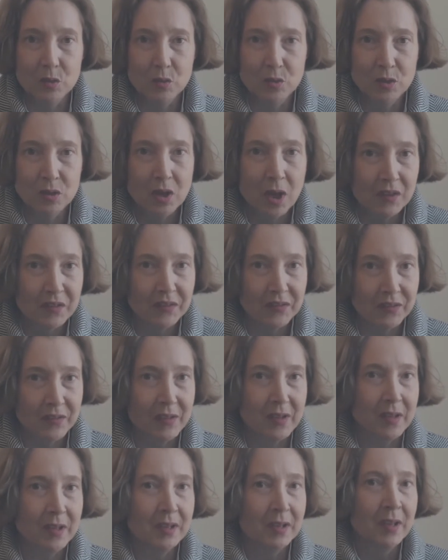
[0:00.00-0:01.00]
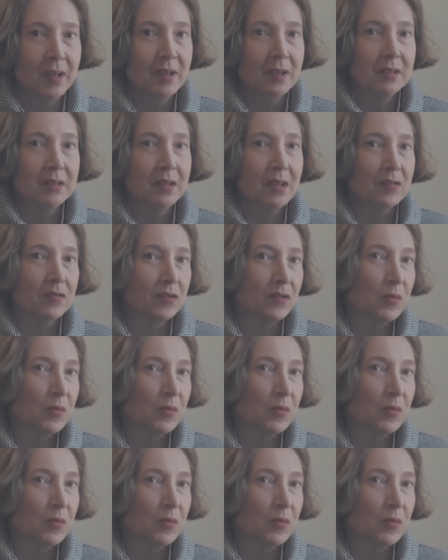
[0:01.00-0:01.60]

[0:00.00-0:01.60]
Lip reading: do not think that's